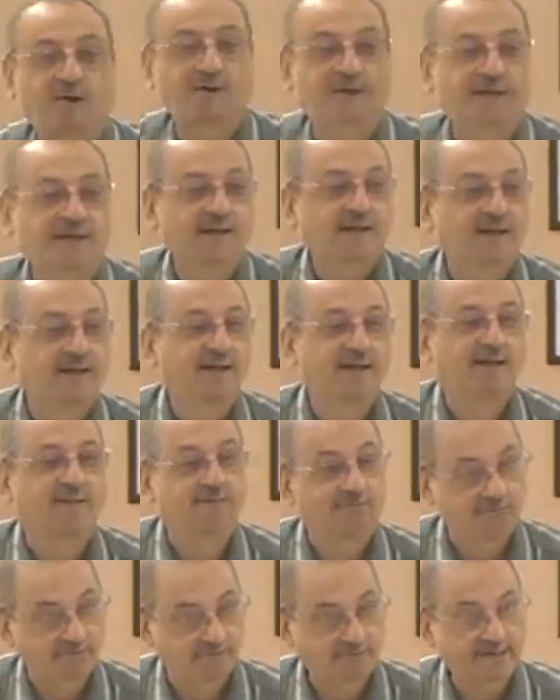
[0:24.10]
it a
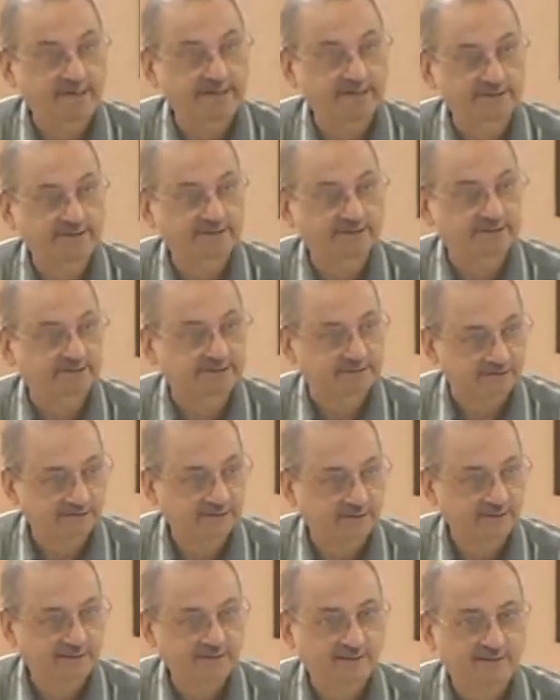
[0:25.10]
phrase.
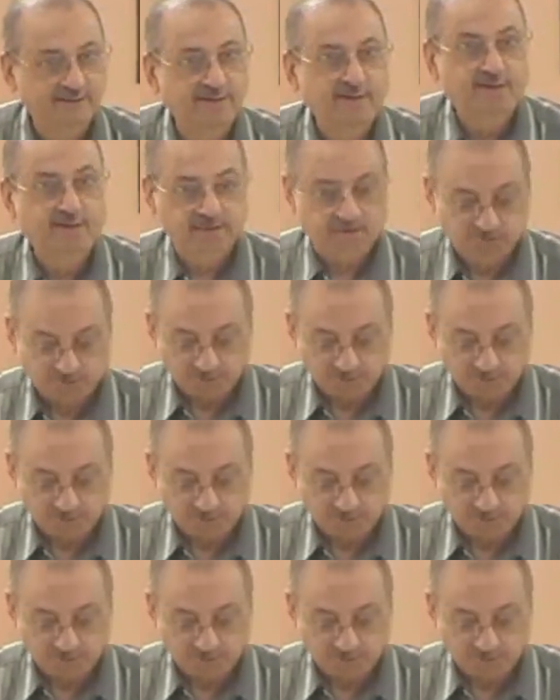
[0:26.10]
So